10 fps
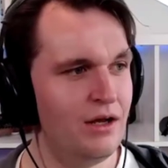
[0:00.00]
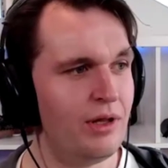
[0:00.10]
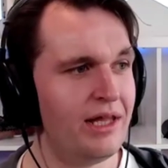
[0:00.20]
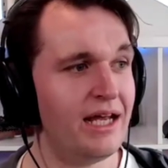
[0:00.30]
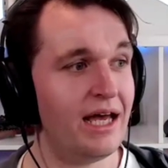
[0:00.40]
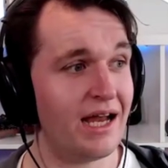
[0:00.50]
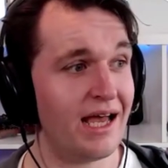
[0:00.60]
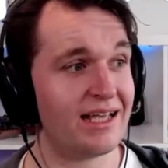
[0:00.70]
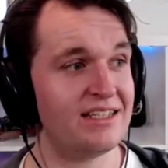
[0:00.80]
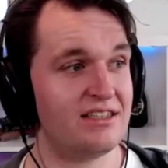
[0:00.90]
Well, and I, I
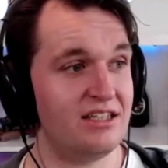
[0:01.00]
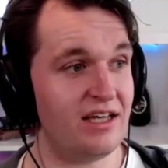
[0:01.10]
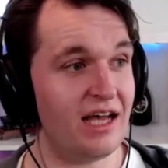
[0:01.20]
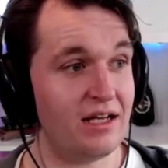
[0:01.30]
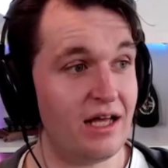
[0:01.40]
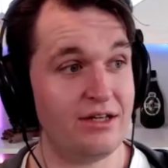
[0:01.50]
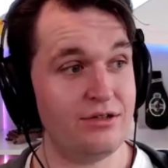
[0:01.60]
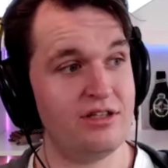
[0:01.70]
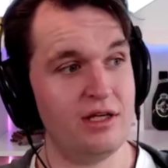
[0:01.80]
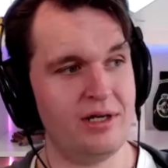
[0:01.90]
guess because I I do
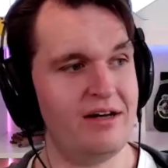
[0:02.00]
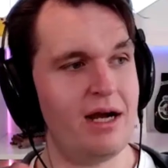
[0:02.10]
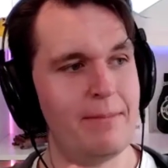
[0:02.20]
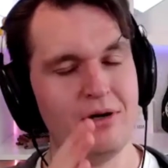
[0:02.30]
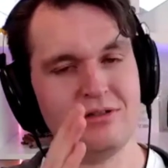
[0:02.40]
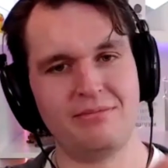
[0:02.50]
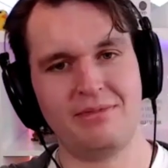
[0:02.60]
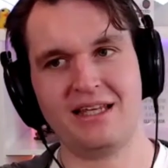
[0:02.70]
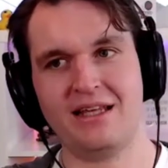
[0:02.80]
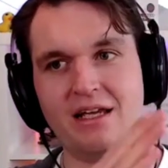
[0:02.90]
see it whenever I post
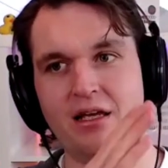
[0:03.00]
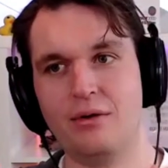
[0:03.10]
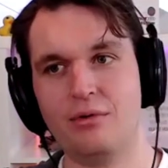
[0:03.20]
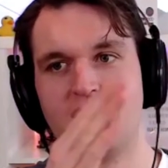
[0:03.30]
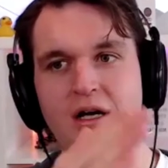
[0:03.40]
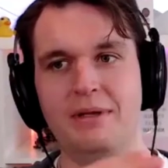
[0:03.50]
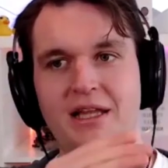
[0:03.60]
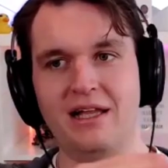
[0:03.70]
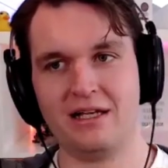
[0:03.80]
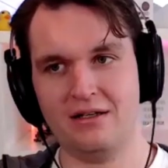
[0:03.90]
something like it will come in
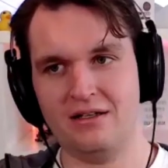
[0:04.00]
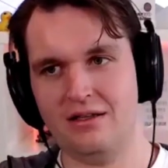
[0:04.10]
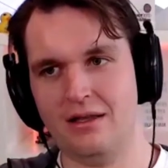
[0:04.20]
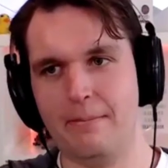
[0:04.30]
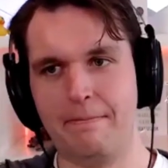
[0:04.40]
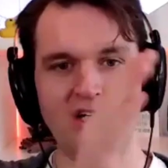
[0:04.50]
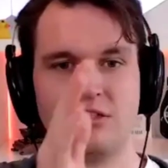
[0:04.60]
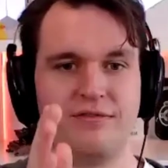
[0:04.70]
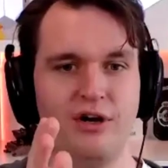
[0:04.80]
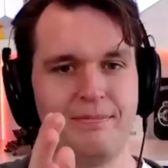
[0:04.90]
like a bunch
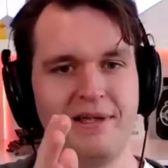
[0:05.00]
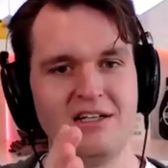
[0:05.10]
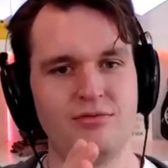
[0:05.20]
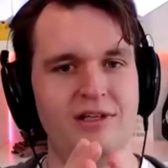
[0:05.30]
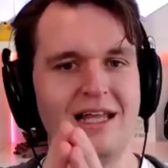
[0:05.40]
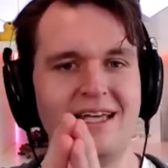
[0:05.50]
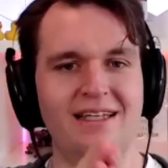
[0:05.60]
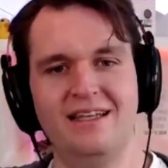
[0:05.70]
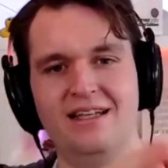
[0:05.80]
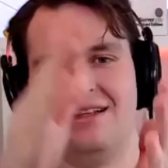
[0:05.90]
of Europeans will like,
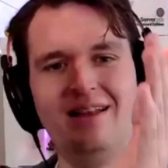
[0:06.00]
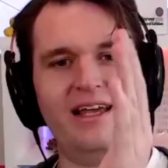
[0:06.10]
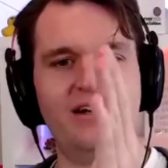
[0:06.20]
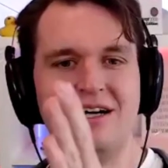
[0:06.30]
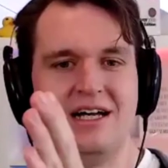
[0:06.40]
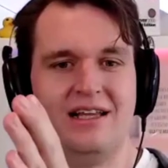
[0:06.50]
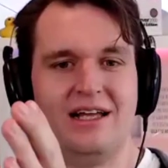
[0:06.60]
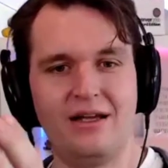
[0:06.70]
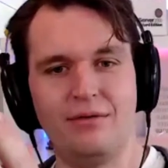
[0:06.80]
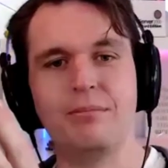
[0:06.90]
and then later on,
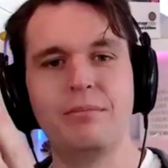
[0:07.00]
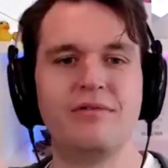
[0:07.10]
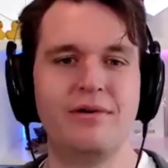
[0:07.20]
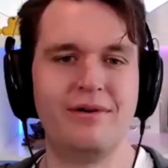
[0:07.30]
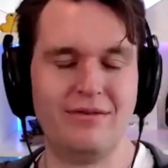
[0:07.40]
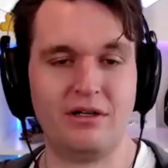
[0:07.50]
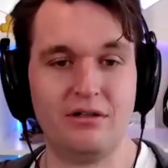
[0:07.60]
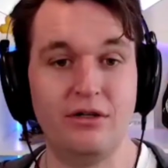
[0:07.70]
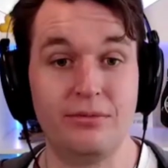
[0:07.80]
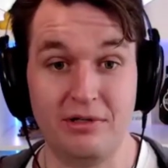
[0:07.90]
like it will move around the globe. Yep.